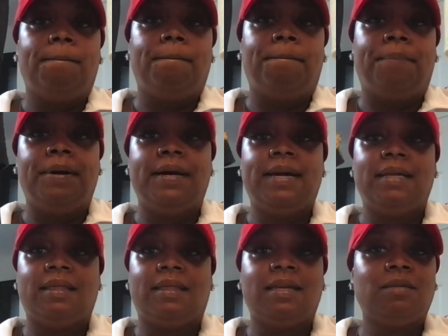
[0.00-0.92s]

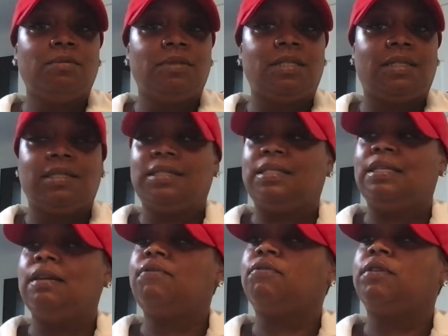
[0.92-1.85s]
But this one is just
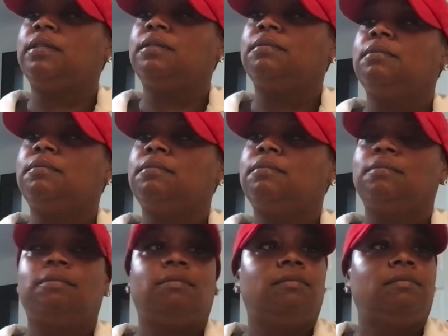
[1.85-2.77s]
different.
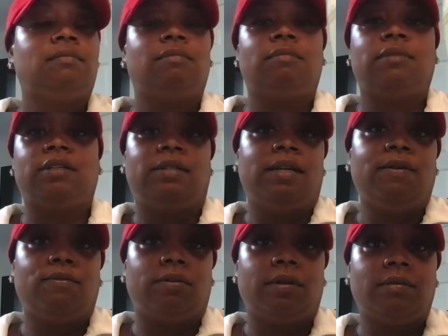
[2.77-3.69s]
They're
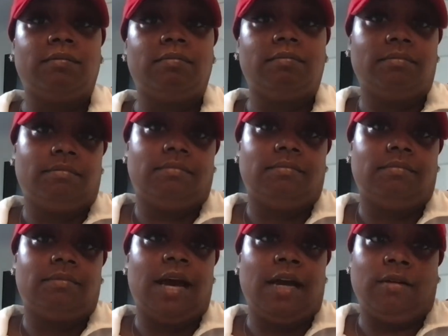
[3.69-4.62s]
different.
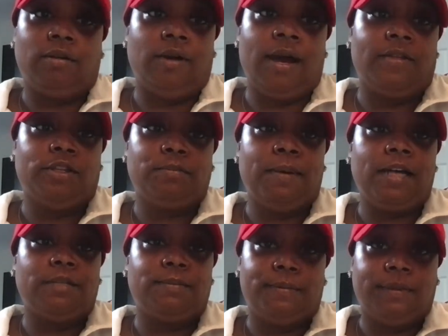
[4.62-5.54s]
I don't know how that's
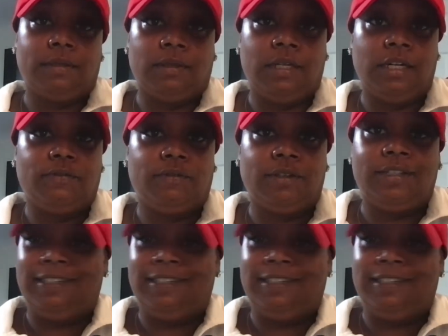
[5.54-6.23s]
possible, but they're different.